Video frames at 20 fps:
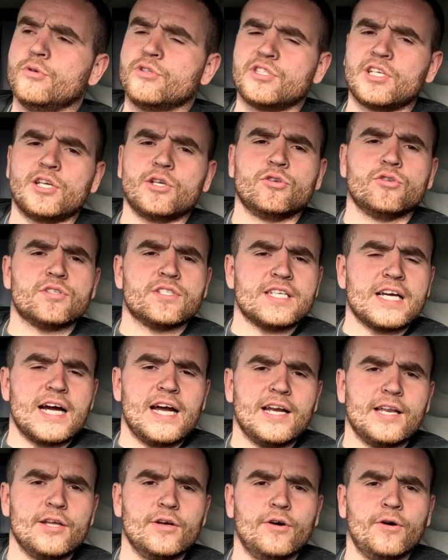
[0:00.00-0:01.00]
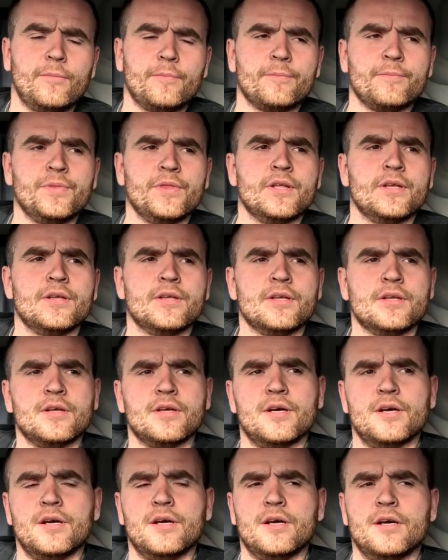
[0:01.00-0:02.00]
We just had a good tidy up.
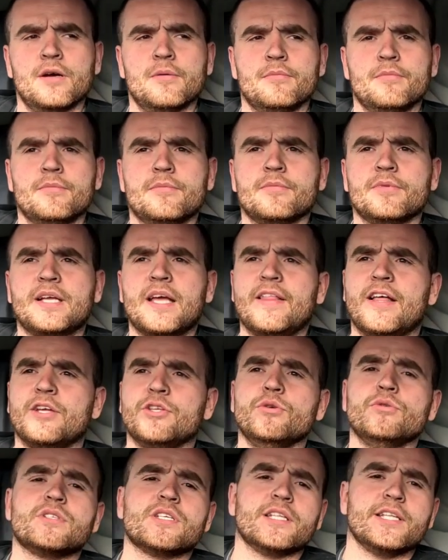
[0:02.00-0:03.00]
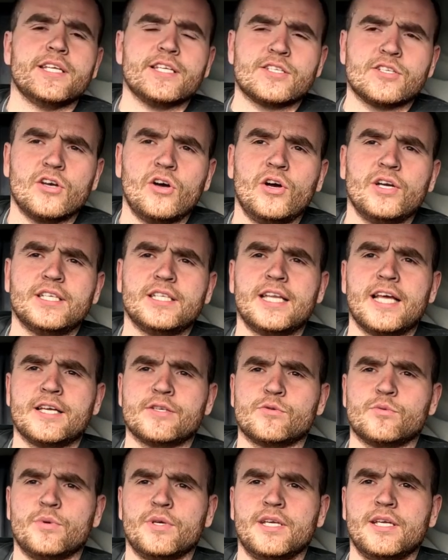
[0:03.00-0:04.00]
Get that utility sorted
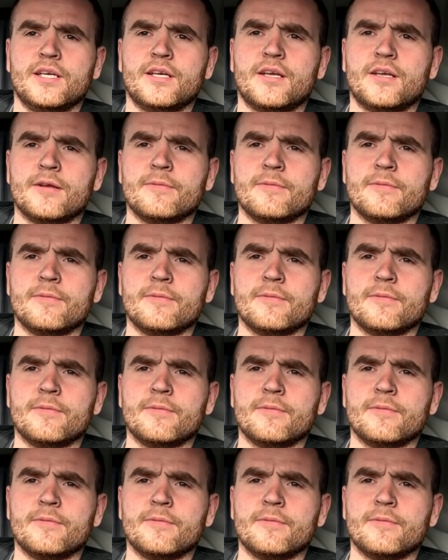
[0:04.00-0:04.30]
next week.